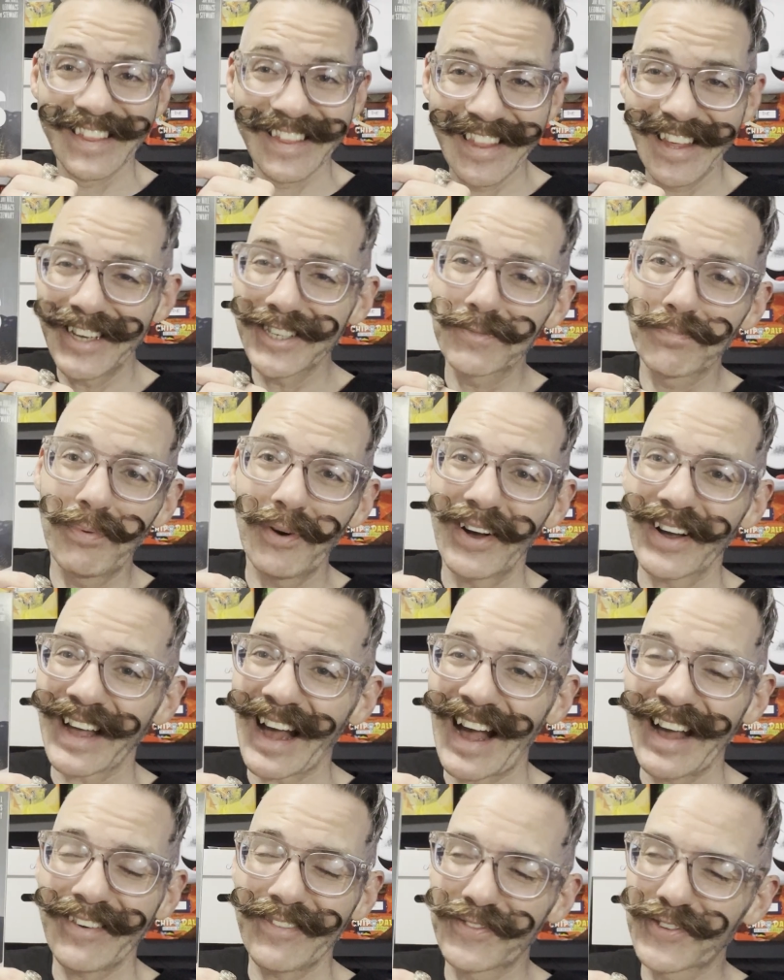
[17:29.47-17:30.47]
This book,
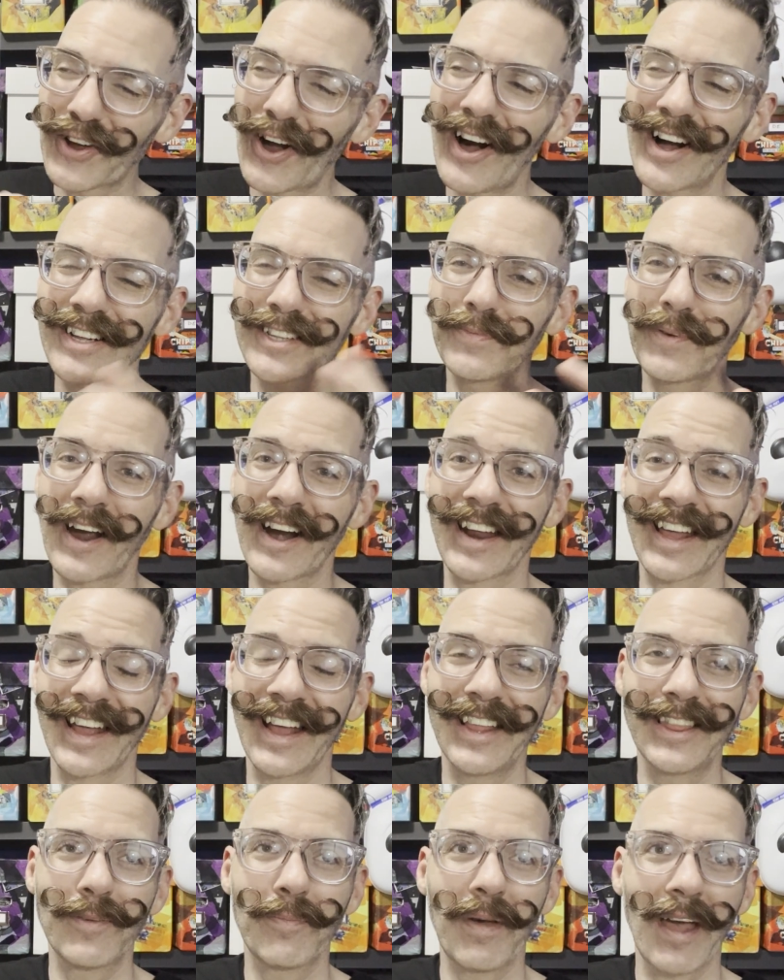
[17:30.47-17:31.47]
I have talked about it
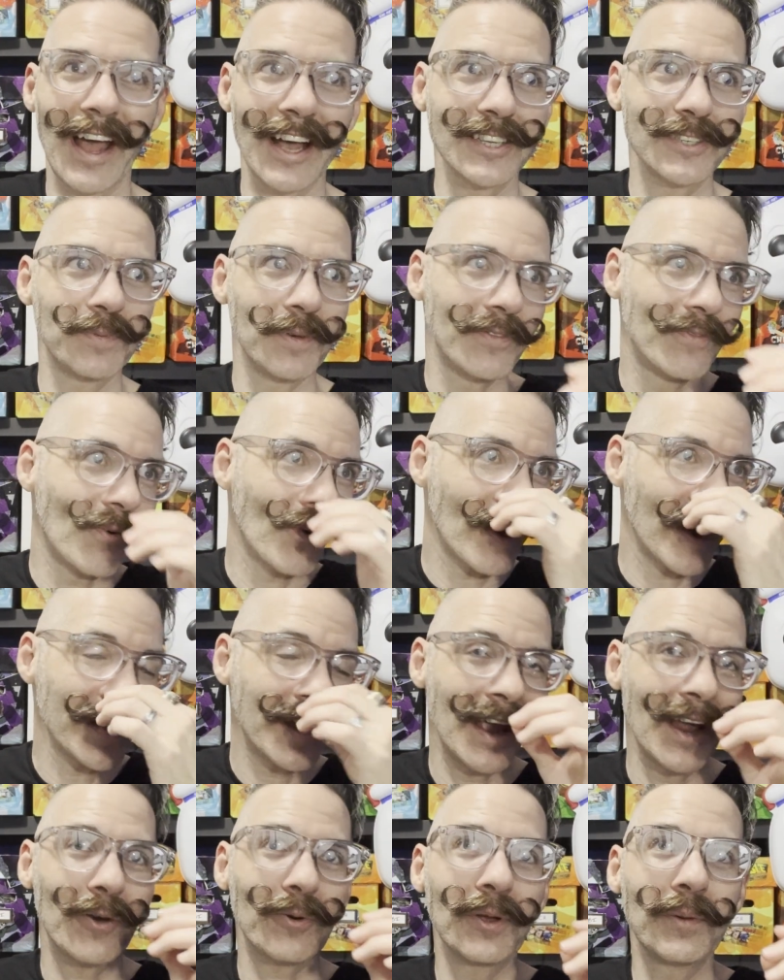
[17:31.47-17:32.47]
in the past before. I
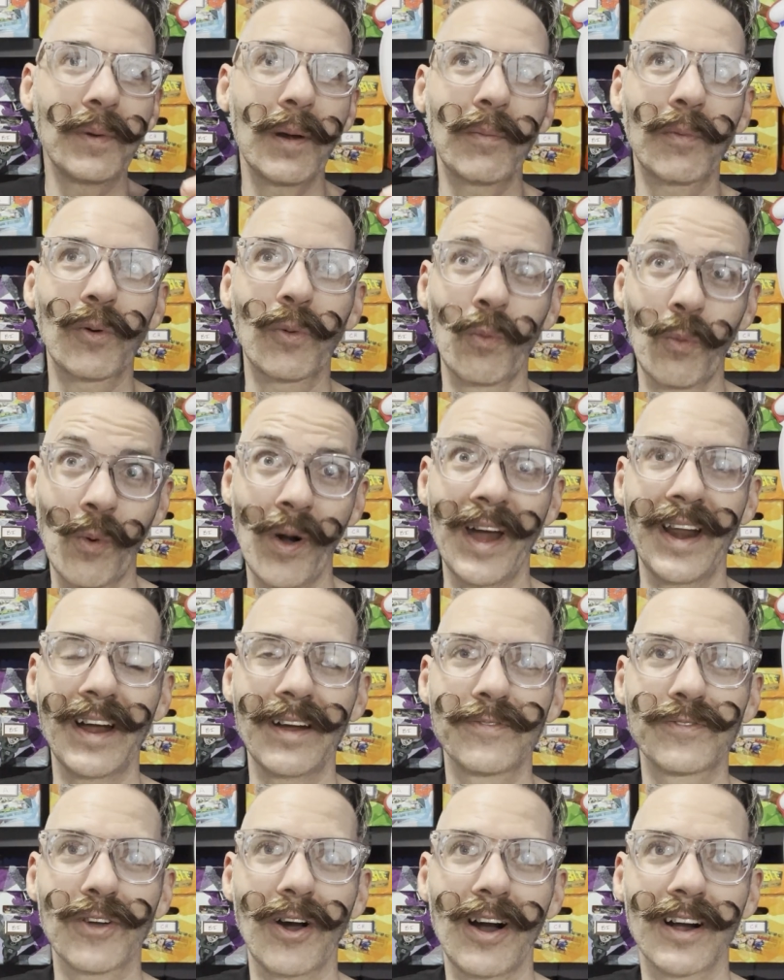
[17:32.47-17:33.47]
can't remember when
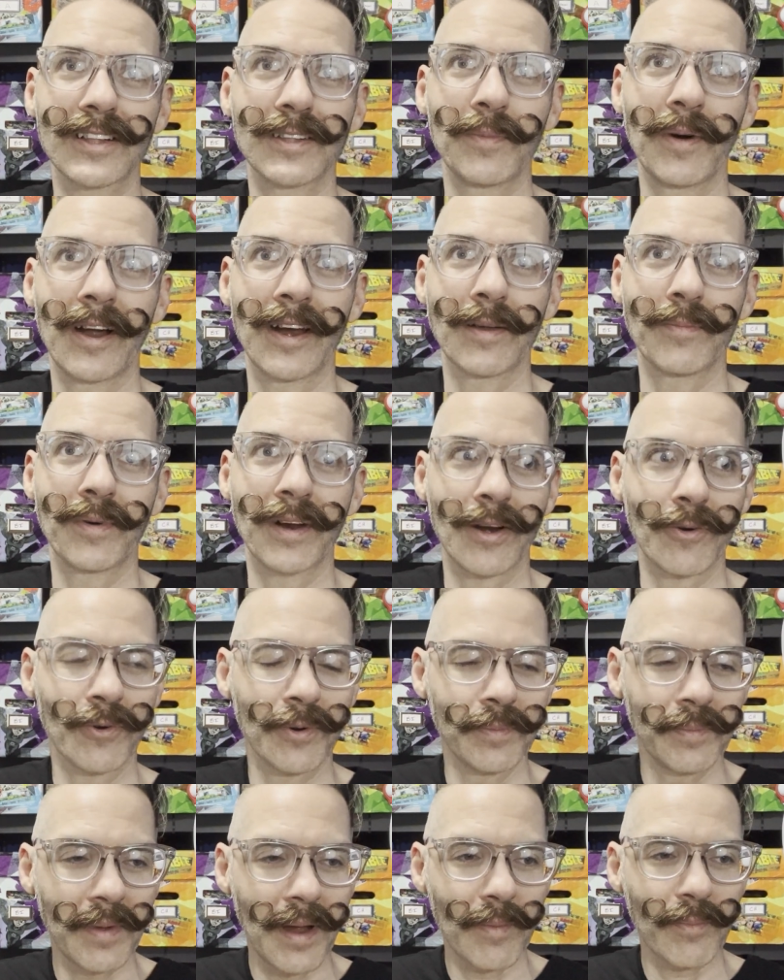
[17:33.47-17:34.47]
I've talked about it, but I
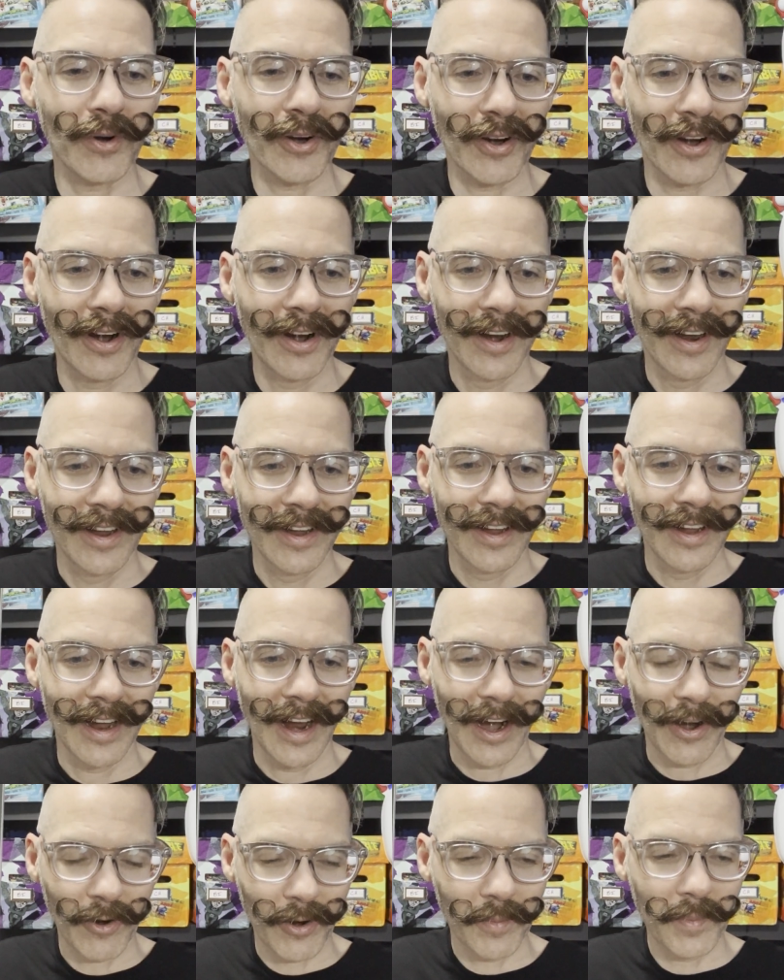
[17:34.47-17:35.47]
remember
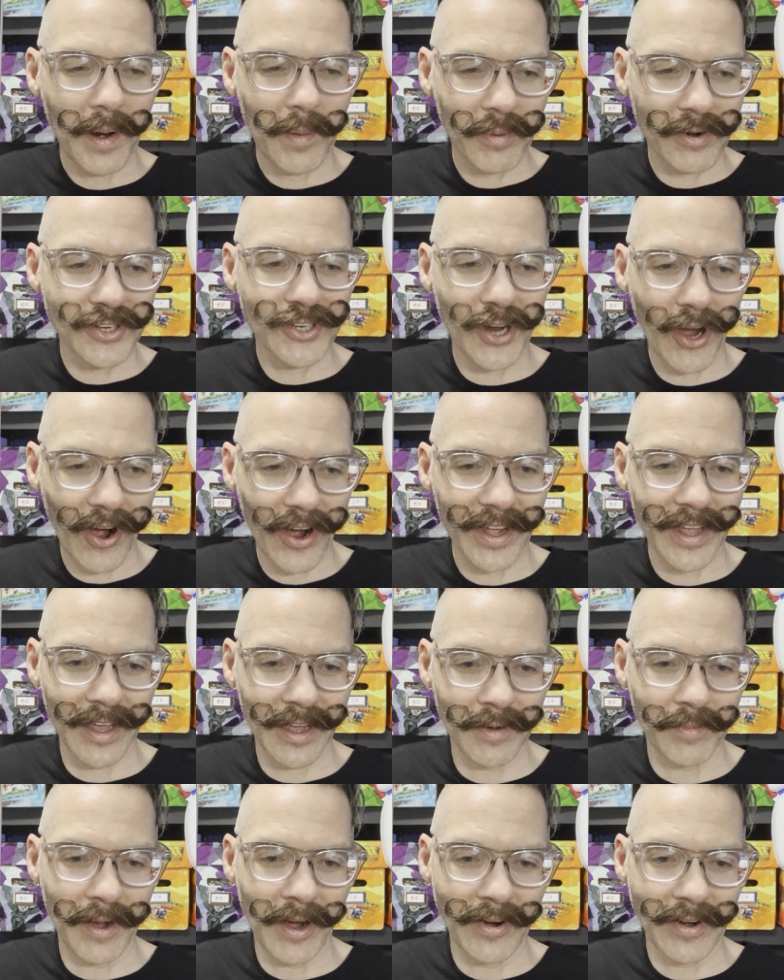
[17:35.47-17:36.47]

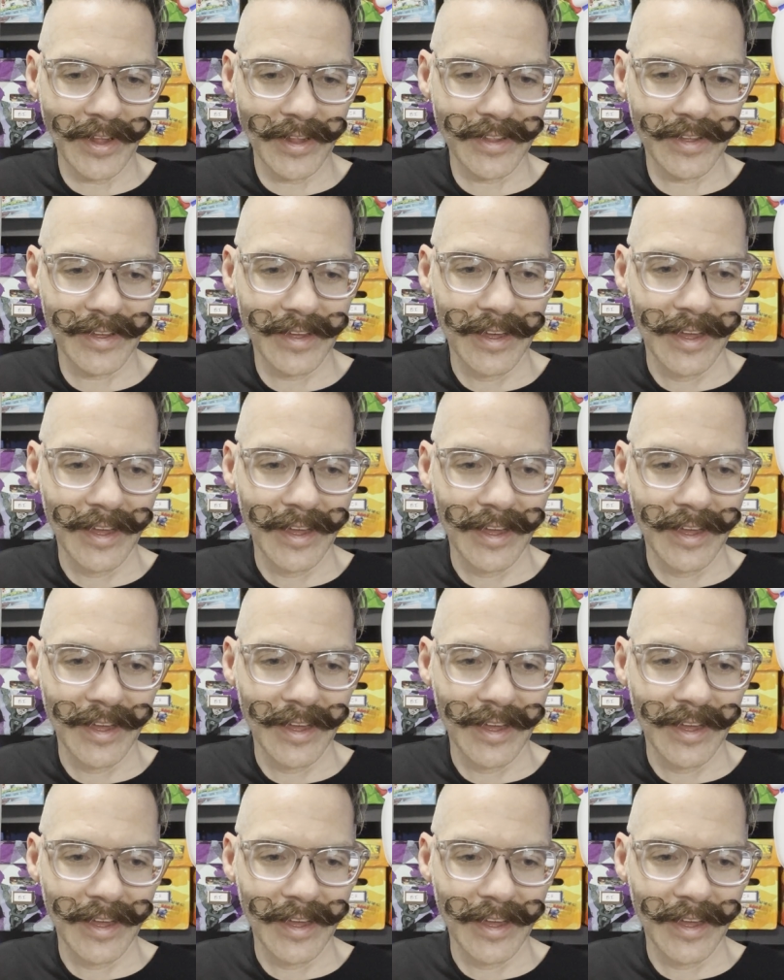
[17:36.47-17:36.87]
talking about it.